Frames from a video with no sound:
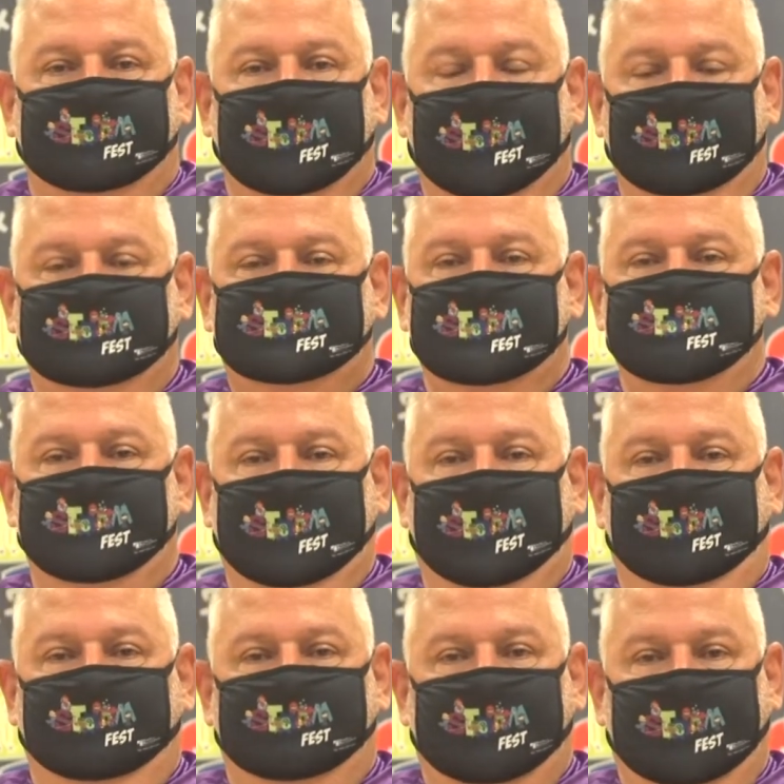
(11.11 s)
I'm Jim
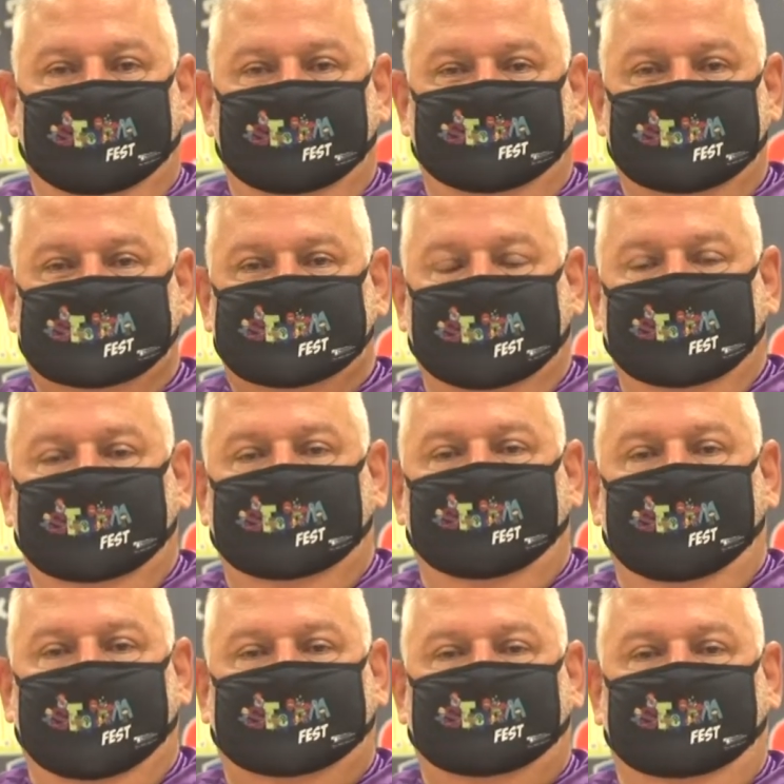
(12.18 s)
Bell. I'm the facility
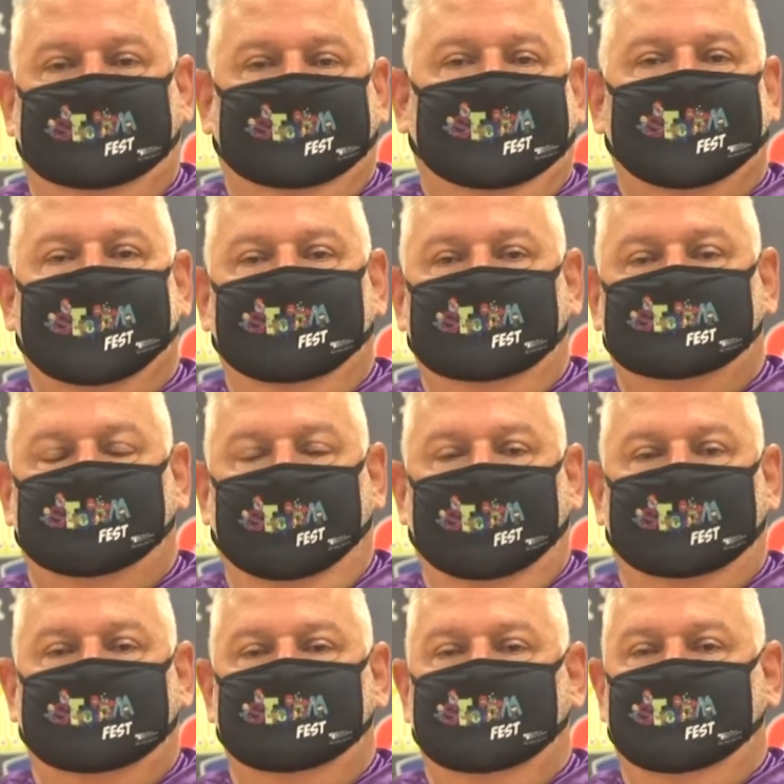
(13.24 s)
director at the College Park
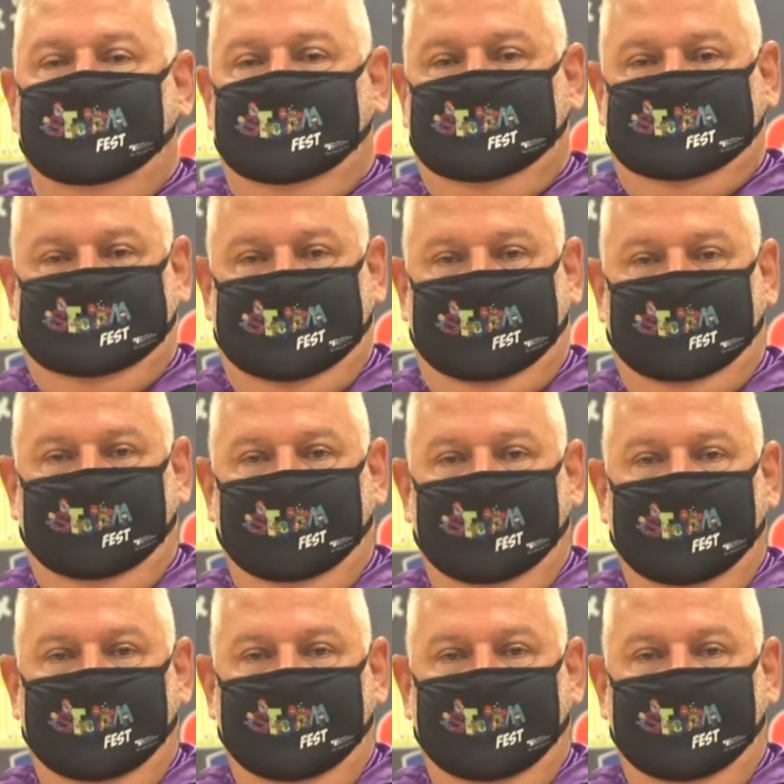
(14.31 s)
Community Center,